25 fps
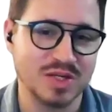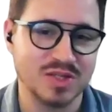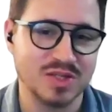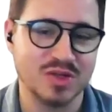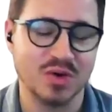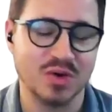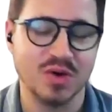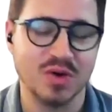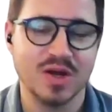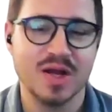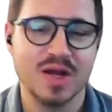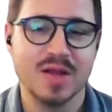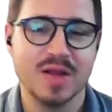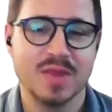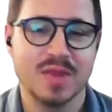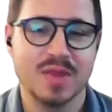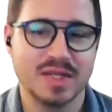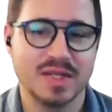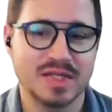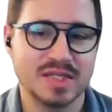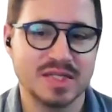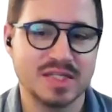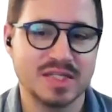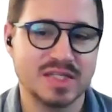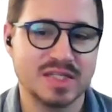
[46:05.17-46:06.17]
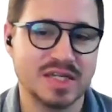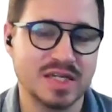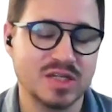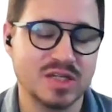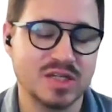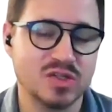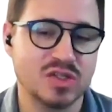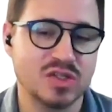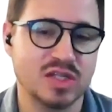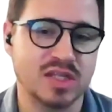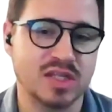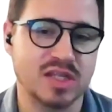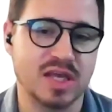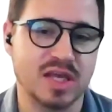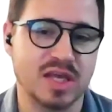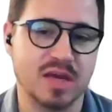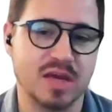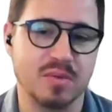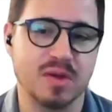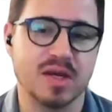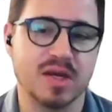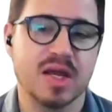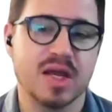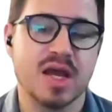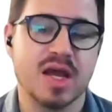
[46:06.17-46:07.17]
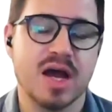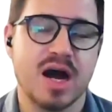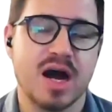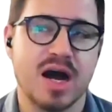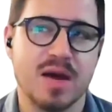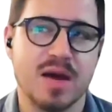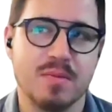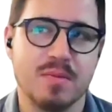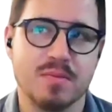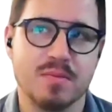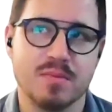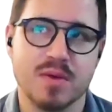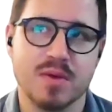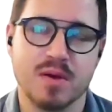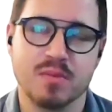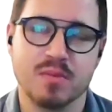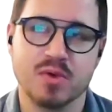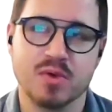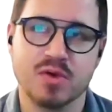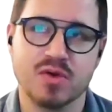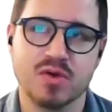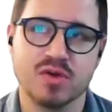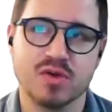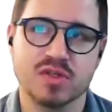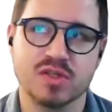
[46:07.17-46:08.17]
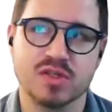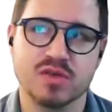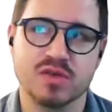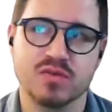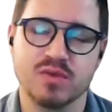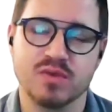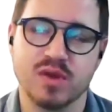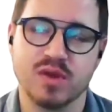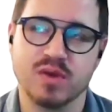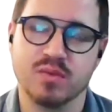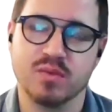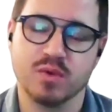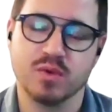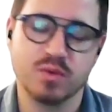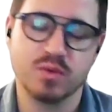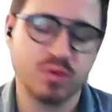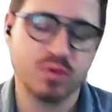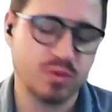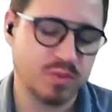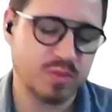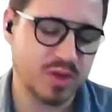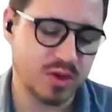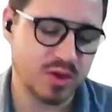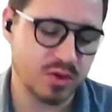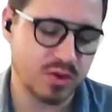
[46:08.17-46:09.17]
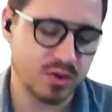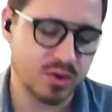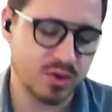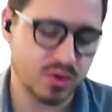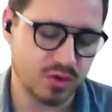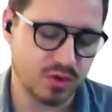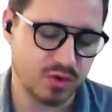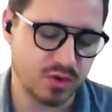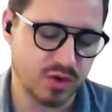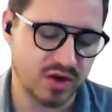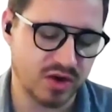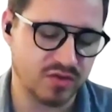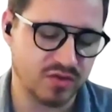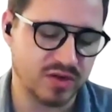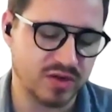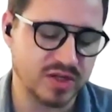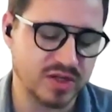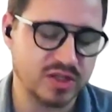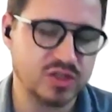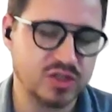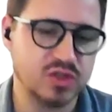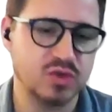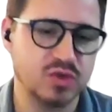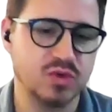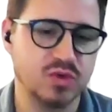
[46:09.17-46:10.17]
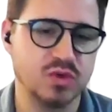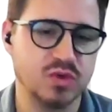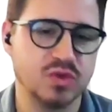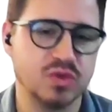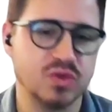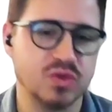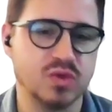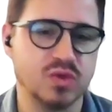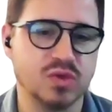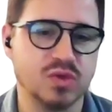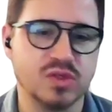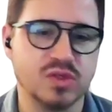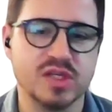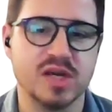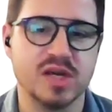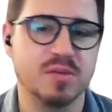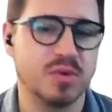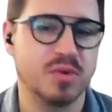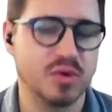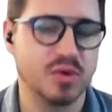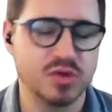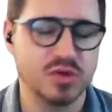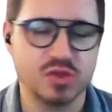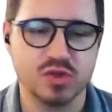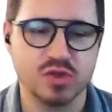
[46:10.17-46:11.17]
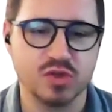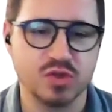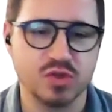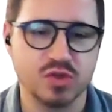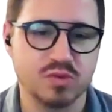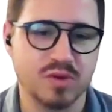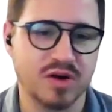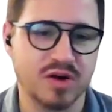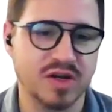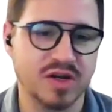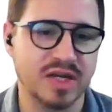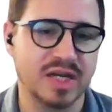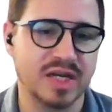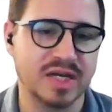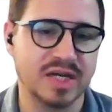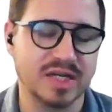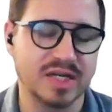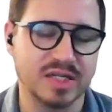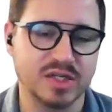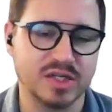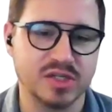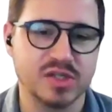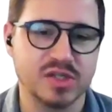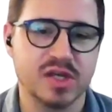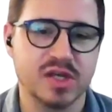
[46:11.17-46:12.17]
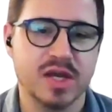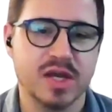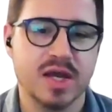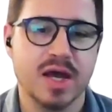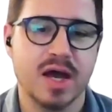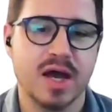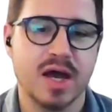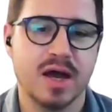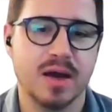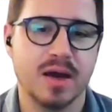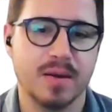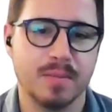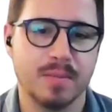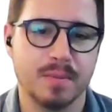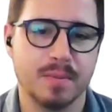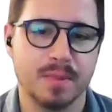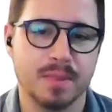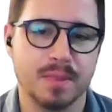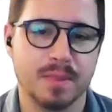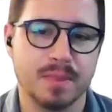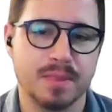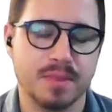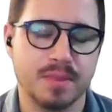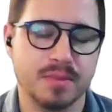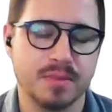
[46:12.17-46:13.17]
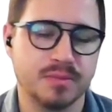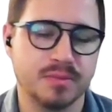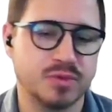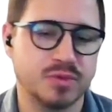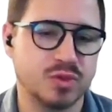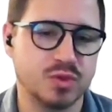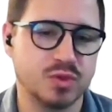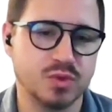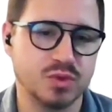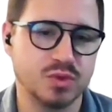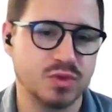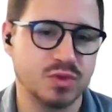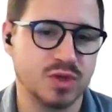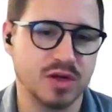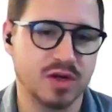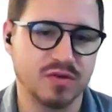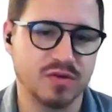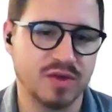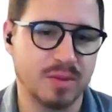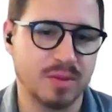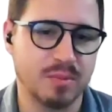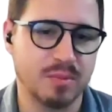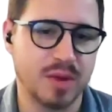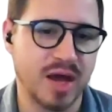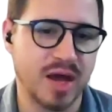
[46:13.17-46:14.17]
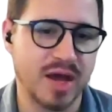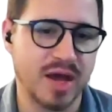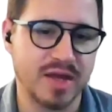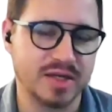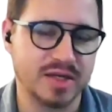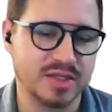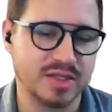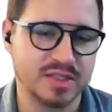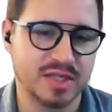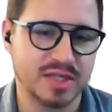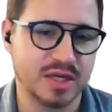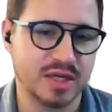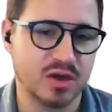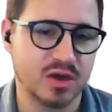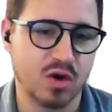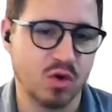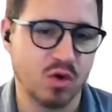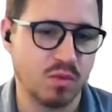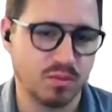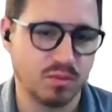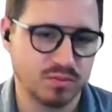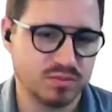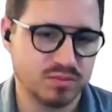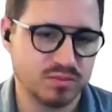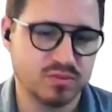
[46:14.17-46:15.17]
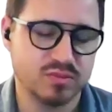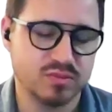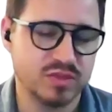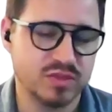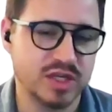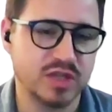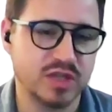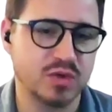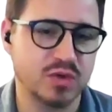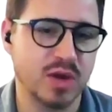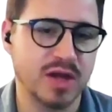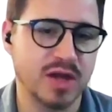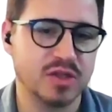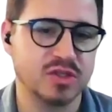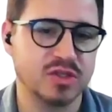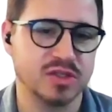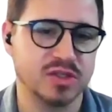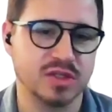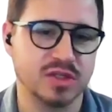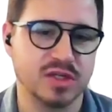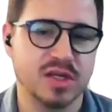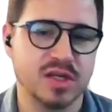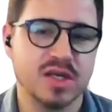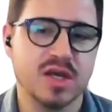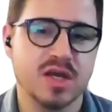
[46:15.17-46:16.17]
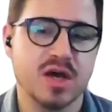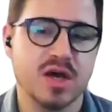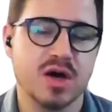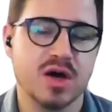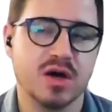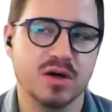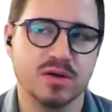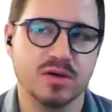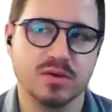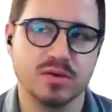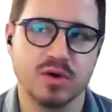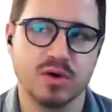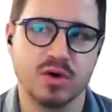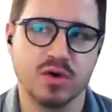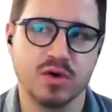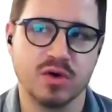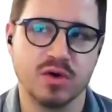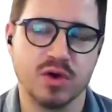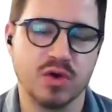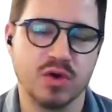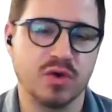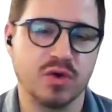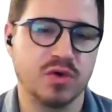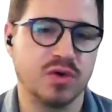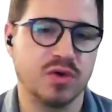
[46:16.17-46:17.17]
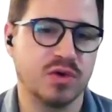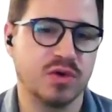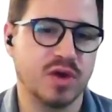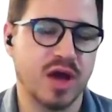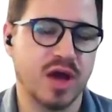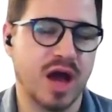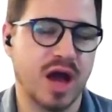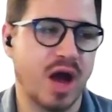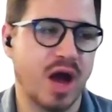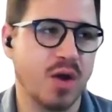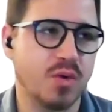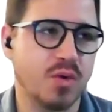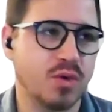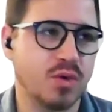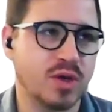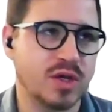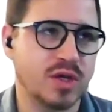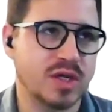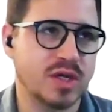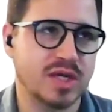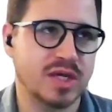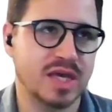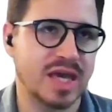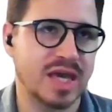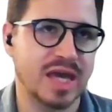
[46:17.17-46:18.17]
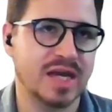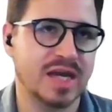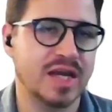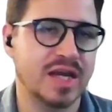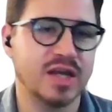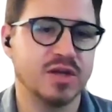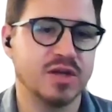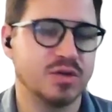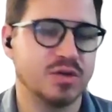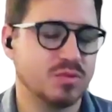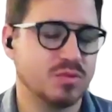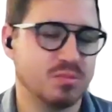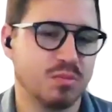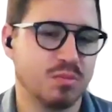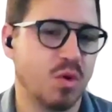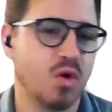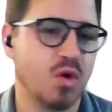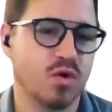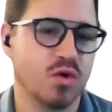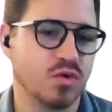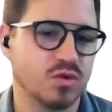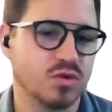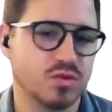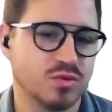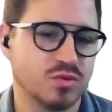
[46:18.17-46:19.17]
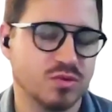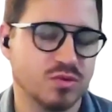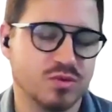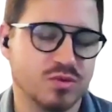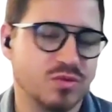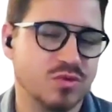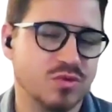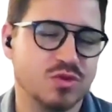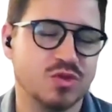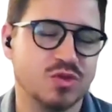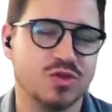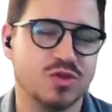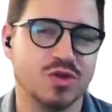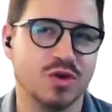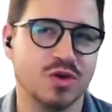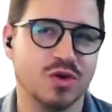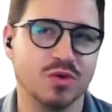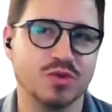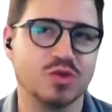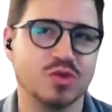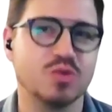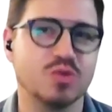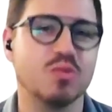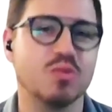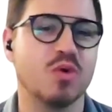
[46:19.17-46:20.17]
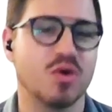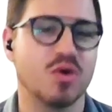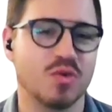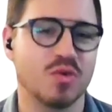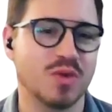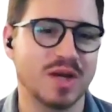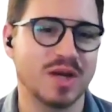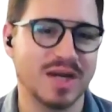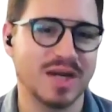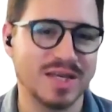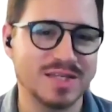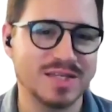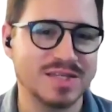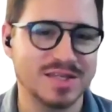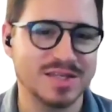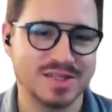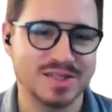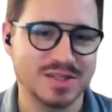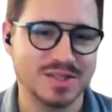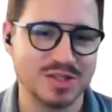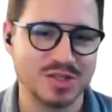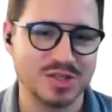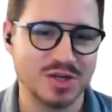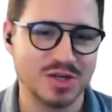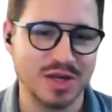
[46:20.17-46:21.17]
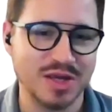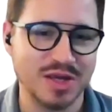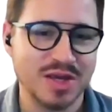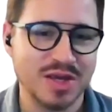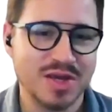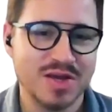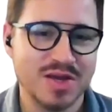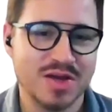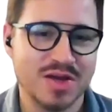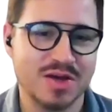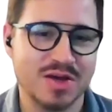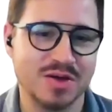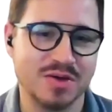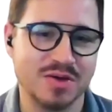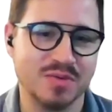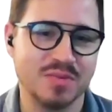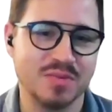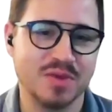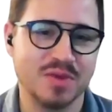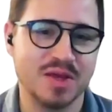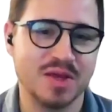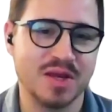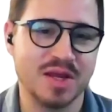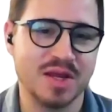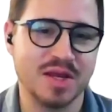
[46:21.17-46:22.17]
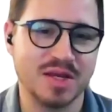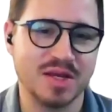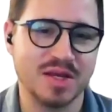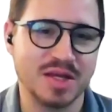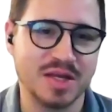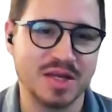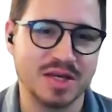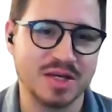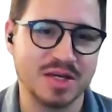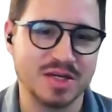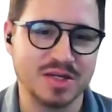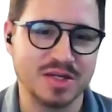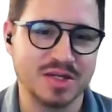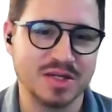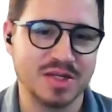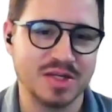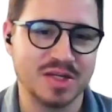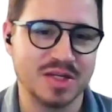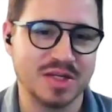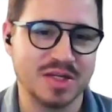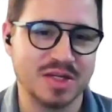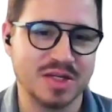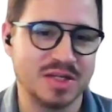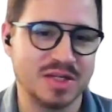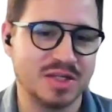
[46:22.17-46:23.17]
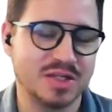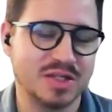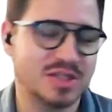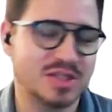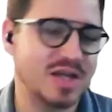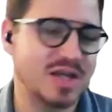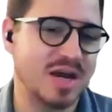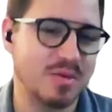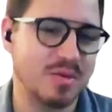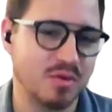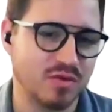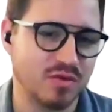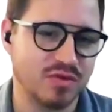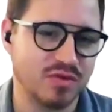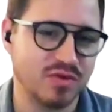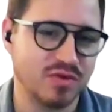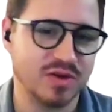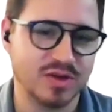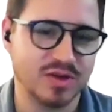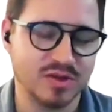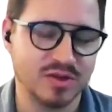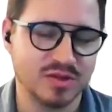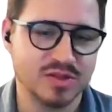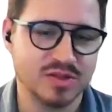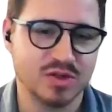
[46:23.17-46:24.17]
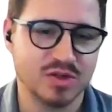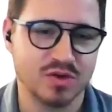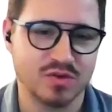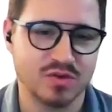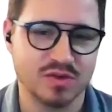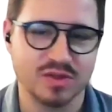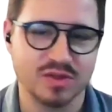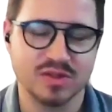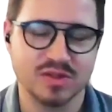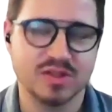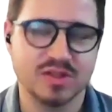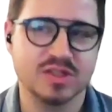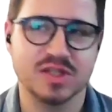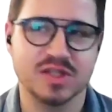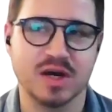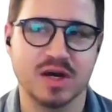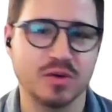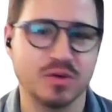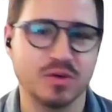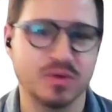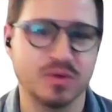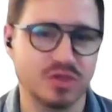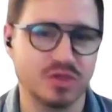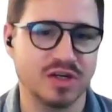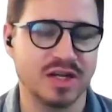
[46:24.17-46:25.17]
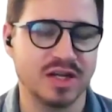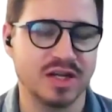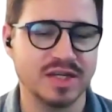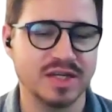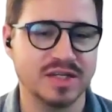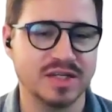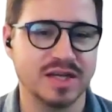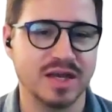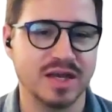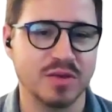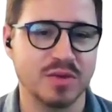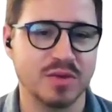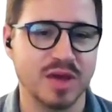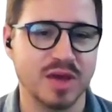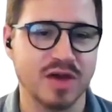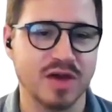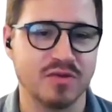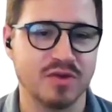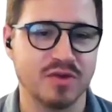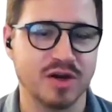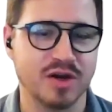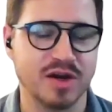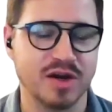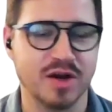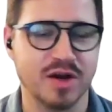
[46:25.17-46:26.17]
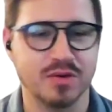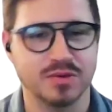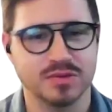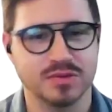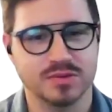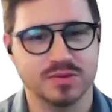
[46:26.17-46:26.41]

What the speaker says: So it's an interesting thing. But I'm curious what would be your advice to CMOs, to marketing leaders, to kind of apply and take to action on how can they do more with less, essentially, in the time of sort of a downturn like we have right now.